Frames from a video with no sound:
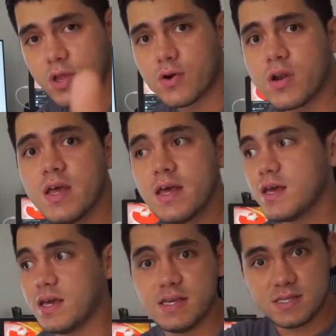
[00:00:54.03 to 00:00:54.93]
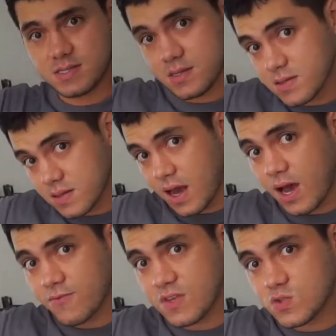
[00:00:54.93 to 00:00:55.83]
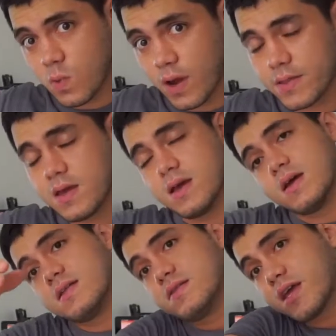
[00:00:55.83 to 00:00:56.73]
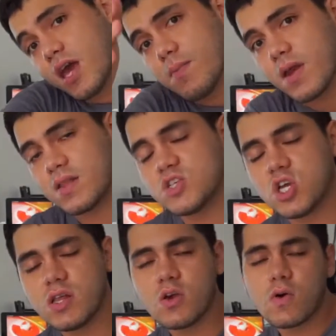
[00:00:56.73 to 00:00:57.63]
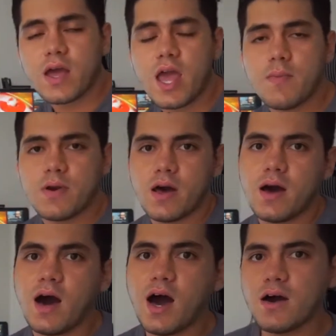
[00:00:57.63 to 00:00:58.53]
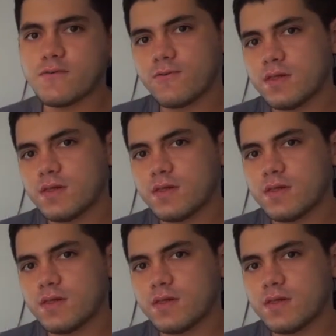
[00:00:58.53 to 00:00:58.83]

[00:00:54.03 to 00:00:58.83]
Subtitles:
here, have this wide. The camera, the JellyComb camera, have,